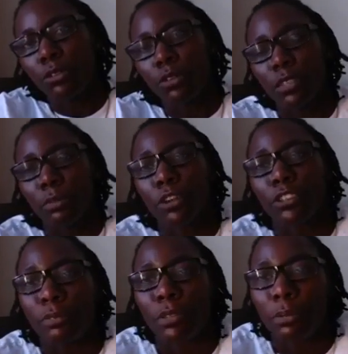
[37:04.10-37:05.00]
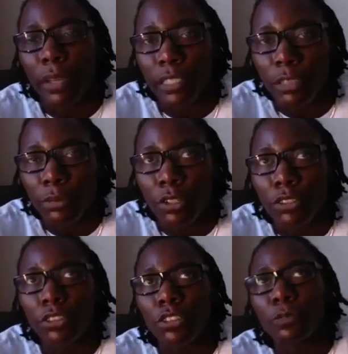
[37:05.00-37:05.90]
going to Perk to play basketball.
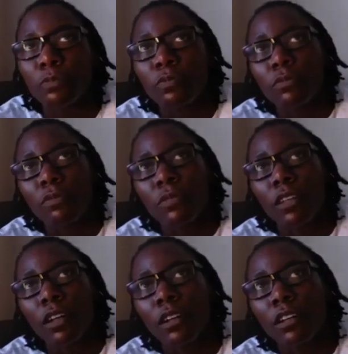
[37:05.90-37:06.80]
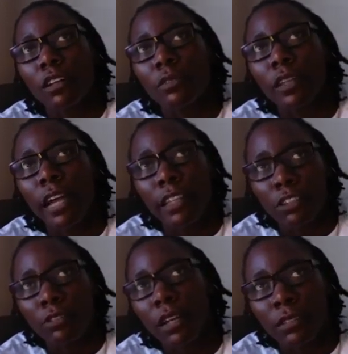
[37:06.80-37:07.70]
So
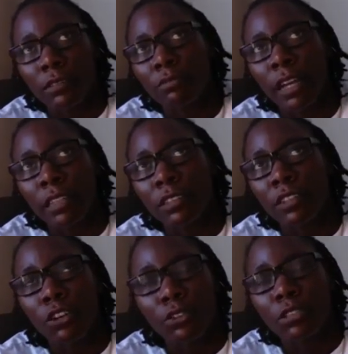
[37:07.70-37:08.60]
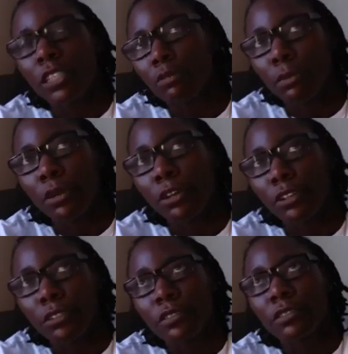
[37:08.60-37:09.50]
after the whole thing with
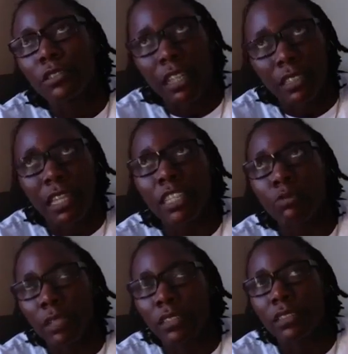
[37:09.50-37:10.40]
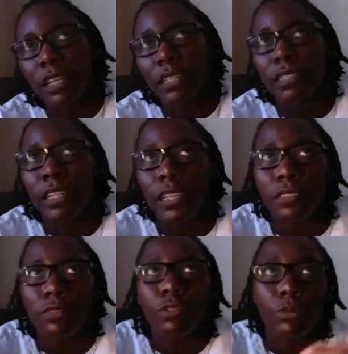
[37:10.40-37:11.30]
Perk, that's when I decided
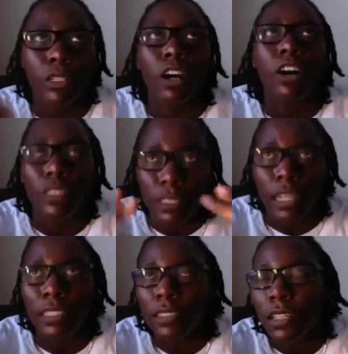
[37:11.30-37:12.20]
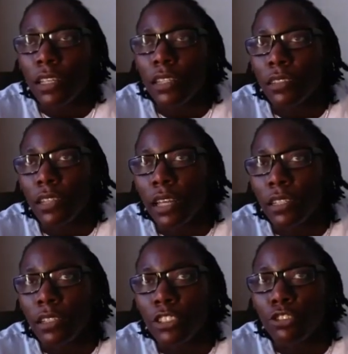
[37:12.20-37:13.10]
we all decided
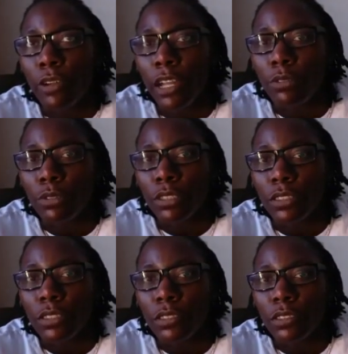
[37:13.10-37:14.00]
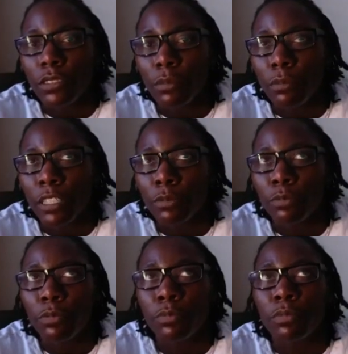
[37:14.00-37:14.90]
that track was the best
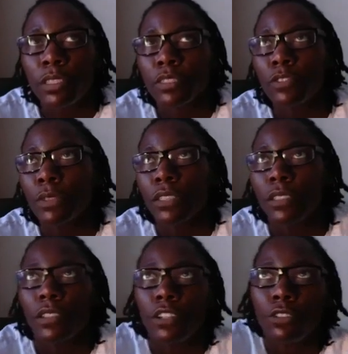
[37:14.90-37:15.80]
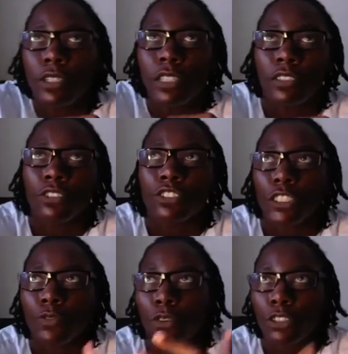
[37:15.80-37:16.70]
place for me to go and
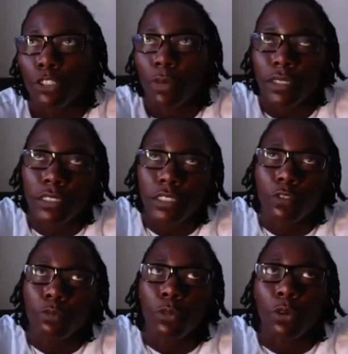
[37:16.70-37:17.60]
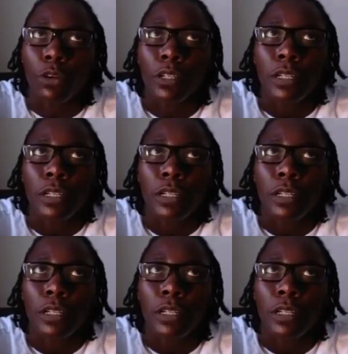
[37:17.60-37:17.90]
just focus on myself more.